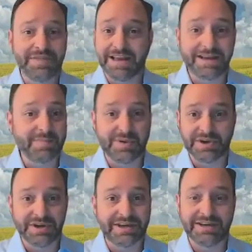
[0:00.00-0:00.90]
they can
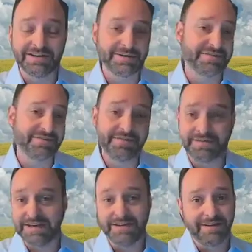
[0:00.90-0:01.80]
put in terms of a
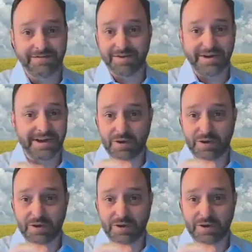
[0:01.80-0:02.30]
feed delivery